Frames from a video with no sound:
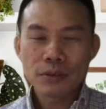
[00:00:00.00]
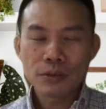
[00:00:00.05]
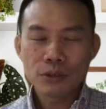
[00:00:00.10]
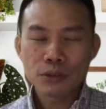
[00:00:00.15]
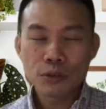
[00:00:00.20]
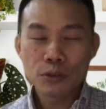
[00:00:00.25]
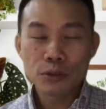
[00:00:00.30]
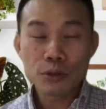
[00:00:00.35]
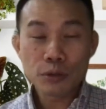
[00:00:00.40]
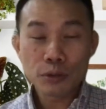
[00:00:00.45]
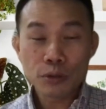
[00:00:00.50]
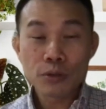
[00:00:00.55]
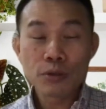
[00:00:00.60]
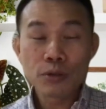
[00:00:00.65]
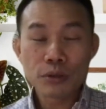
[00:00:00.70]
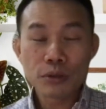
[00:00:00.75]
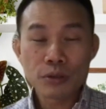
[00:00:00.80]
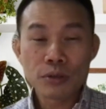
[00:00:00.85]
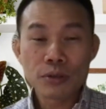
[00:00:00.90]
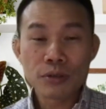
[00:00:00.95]
to
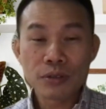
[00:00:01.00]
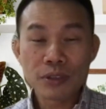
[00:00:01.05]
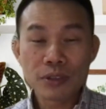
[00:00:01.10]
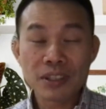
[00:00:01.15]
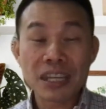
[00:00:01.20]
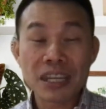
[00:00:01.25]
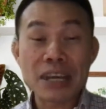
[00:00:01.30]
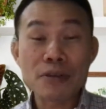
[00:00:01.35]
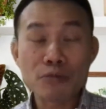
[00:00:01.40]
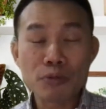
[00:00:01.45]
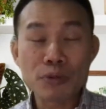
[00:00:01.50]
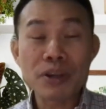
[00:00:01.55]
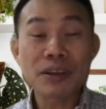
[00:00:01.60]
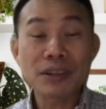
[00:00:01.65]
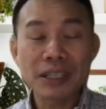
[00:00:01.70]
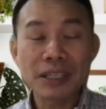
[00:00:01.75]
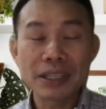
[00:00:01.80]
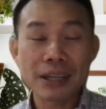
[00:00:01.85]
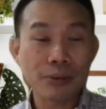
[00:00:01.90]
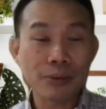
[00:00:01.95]
stay real
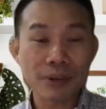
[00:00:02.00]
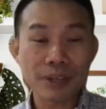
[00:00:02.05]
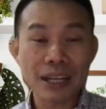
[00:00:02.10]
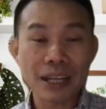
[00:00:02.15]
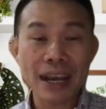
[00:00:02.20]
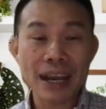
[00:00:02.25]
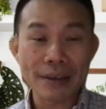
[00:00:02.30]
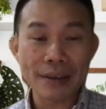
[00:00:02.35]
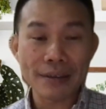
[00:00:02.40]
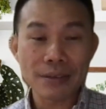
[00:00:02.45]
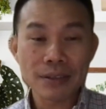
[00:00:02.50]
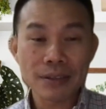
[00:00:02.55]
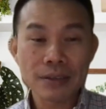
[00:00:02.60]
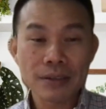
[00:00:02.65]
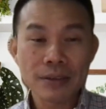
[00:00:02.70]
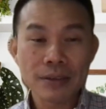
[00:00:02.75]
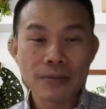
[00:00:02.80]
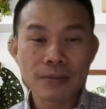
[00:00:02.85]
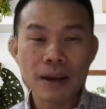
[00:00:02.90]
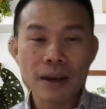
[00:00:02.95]
in our lives,
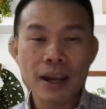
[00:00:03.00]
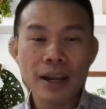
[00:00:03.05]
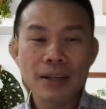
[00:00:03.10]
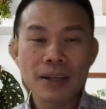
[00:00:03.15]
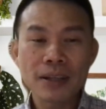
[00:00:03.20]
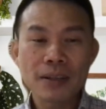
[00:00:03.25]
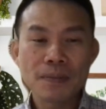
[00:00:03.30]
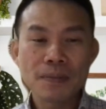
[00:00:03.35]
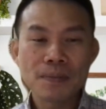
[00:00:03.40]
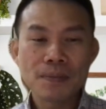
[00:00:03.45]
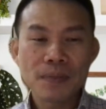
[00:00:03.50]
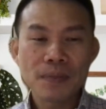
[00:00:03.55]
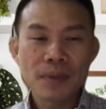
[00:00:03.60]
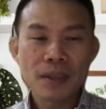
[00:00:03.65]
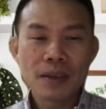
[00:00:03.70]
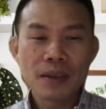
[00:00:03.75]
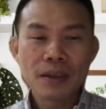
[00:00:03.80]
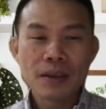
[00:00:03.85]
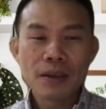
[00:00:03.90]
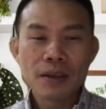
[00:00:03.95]
right?
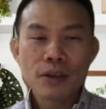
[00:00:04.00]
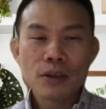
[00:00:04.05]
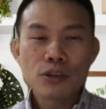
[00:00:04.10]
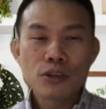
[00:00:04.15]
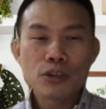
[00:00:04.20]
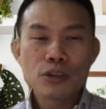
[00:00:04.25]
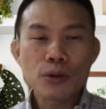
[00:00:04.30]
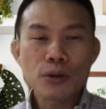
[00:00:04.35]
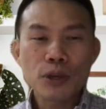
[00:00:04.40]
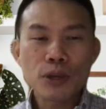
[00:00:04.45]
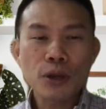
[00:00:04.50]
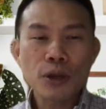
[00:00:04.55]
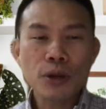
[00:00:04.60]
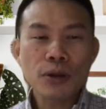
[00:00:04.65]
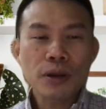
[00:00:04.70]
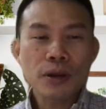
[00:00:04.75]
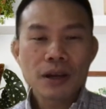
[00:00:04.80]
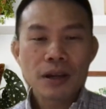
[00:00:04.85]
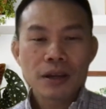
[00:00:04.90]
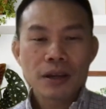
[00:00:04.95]
So here,
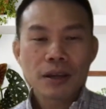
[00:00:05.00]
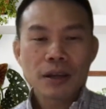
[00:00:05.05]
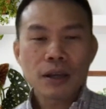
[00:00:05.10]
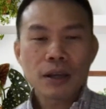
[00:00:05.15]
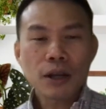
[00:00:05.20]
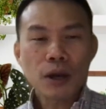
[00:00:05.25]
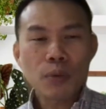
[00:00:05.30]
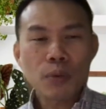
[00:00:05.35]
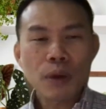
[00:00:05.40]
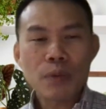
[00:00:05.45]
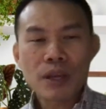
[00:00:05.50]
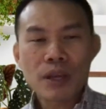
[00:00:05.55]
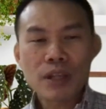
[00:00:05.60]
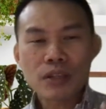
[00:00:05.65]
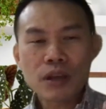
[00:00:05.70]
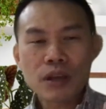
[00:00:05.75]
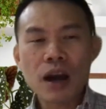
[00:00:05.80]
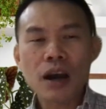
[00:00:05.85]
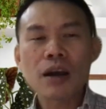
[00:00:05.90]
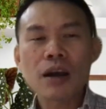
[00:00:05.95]
you know, when we
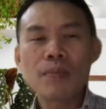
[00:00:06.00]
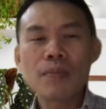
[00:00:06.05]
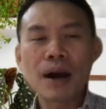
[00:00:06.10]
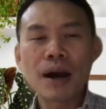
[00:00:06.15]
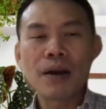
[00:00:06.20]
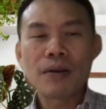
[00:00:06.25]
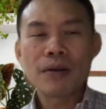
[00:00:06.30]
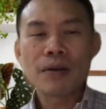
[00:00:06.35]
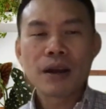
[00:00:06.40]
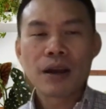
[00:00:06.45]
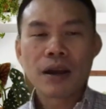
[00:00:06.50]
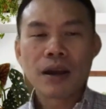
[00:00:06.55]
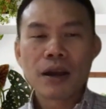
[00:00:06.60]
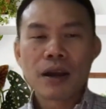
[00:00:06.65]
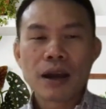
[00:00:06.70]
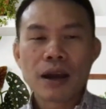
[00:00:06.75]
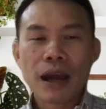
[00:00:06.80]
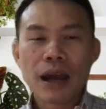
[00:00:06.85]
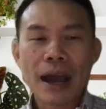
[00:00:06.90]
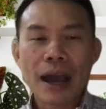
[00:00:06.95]
talk about
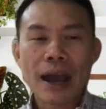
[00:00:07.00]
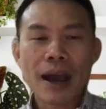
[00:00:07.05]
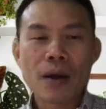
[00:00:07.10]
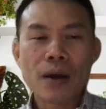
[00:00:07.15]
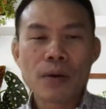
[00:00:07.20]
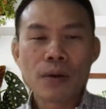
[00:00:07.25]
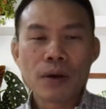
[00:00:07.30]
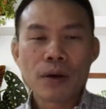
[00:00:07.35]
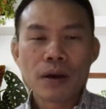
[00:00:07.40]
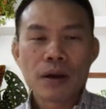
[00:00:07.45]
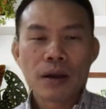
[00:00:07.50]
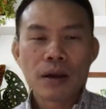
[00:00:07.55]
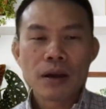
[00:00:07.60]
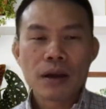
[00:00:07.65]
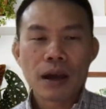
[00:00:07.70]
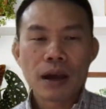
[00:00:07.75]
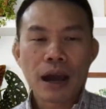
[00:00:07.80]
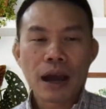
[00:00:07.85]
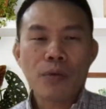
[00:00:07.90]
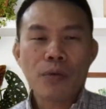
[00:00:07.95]
how
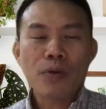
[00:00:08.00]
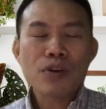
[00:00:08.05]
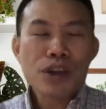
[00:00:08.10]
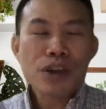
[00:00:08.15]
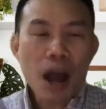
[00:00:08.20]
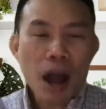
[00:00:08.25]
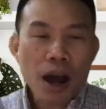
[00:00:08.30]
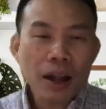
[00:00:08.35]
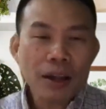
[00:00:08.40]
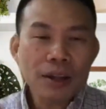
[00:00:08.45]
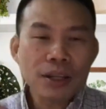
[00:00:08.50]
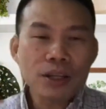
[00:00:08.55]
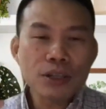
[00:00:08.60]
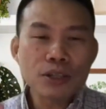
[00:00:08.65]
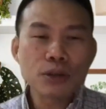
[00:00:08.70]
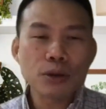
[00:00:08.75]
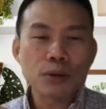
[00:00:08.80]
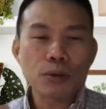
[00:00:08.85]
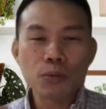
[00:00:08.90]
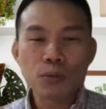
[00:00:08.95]
our knowledge
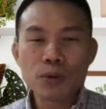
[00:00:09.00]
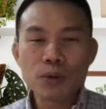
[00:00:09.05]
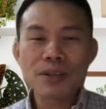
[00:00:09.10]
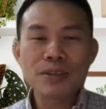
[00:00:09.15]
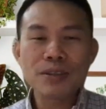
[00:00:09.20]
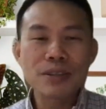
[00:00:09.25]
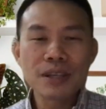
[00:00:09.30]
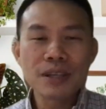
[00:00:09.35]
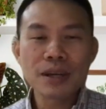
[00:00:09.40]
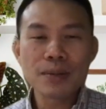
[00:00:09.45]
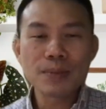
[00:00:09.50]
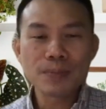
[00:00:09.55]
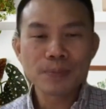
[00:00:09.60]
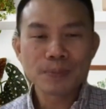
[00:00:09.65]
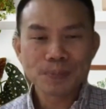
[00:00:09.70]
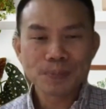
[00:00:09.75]
or wisdom